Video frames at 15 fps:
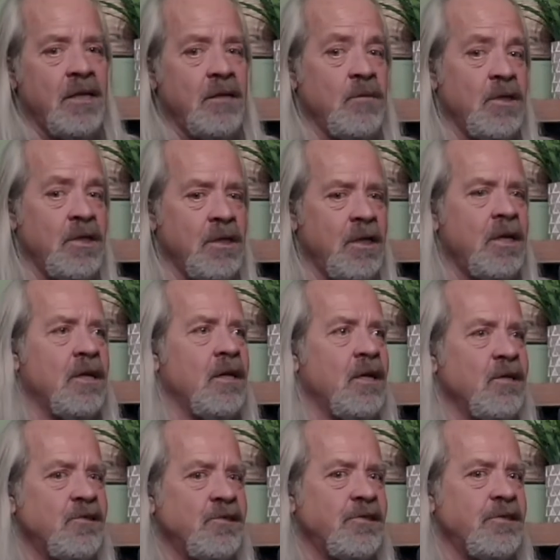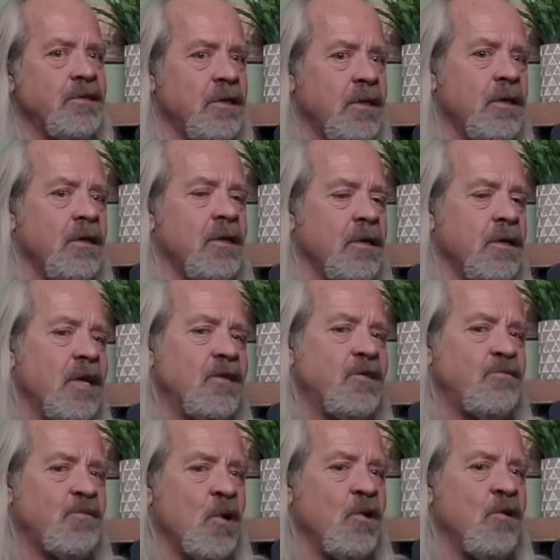I mean, yeah, that's
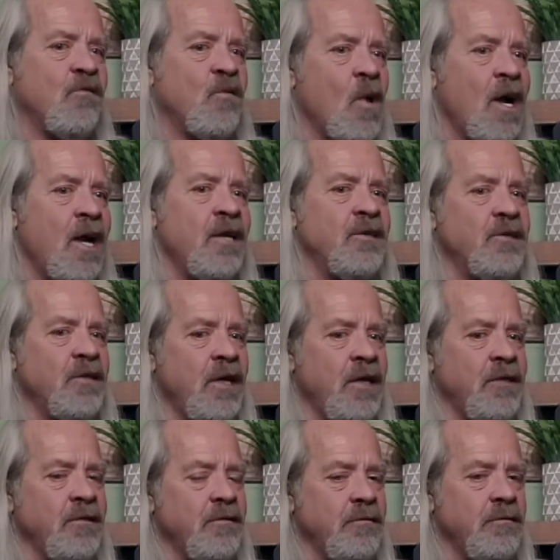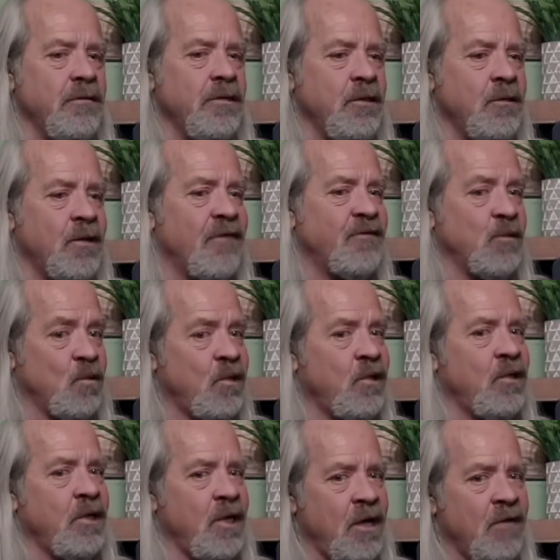part of why you have to
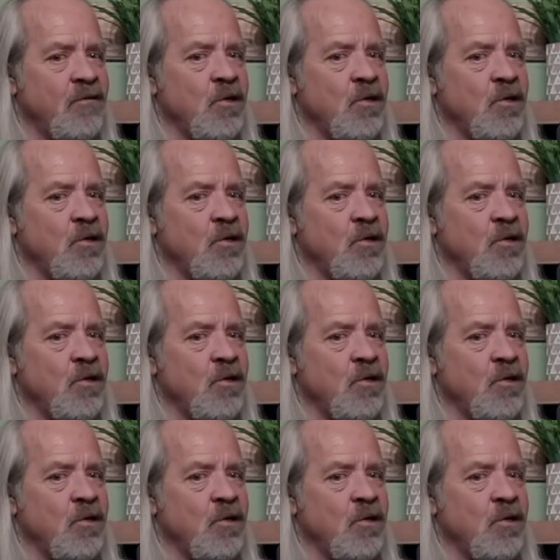really have your